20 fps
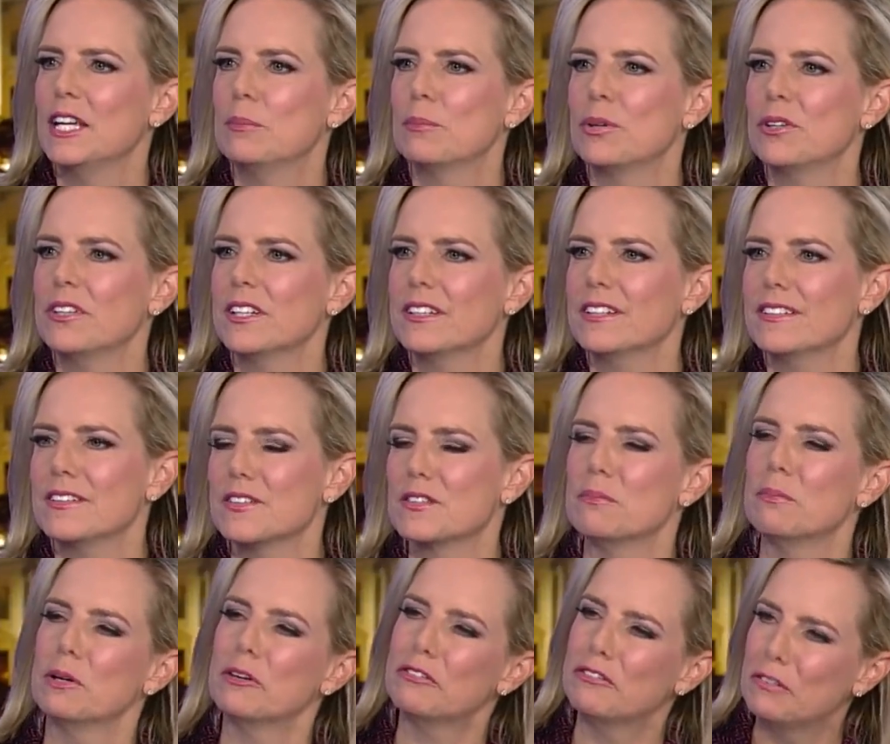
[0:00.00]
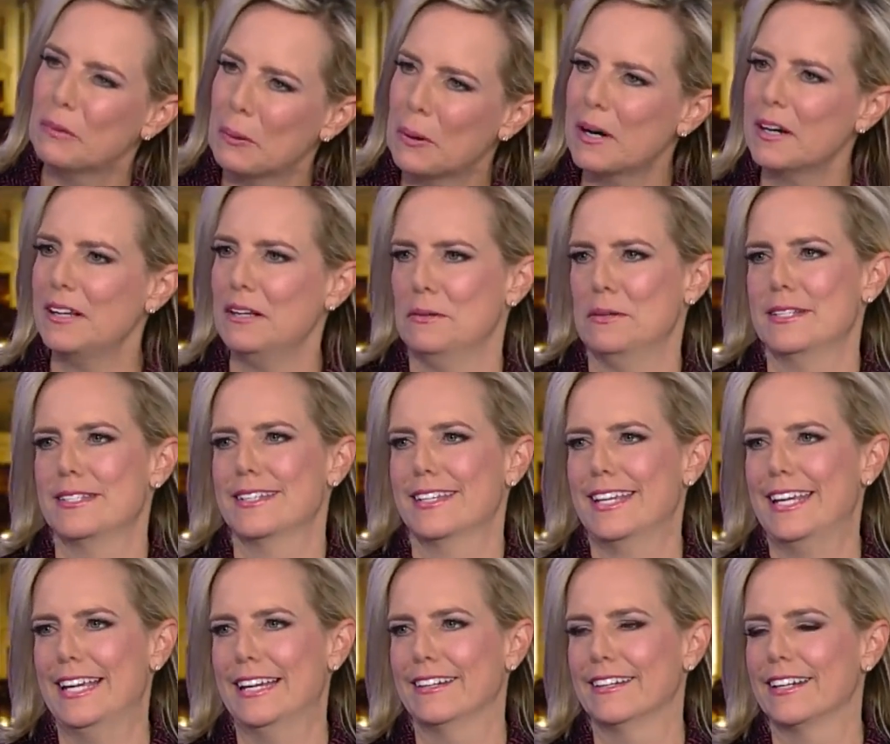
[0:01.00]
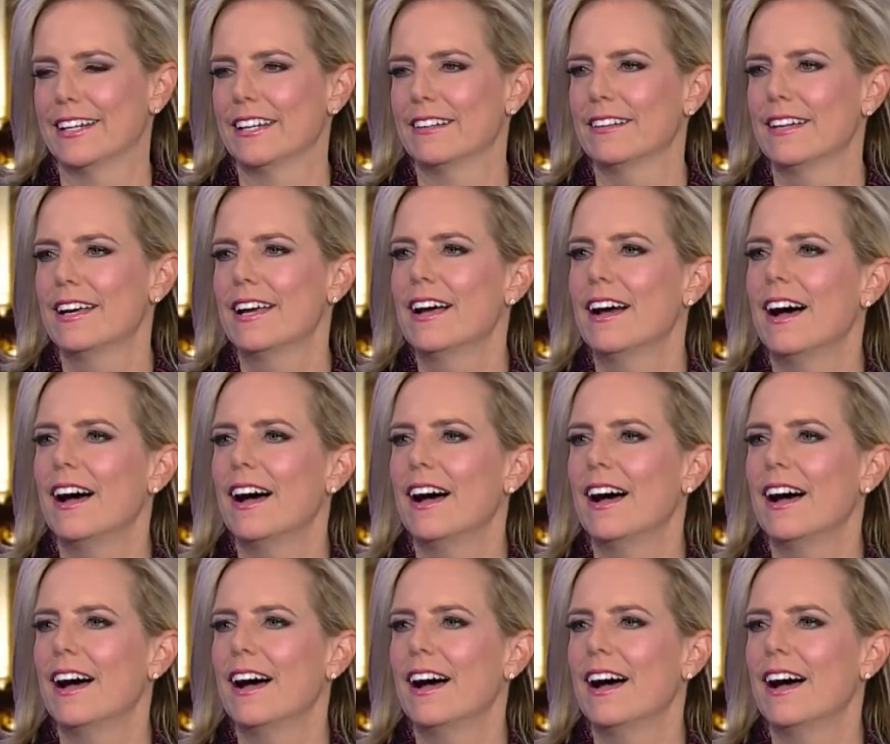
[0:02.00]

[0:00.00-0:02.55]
He predicted this before he was a candidate. Right.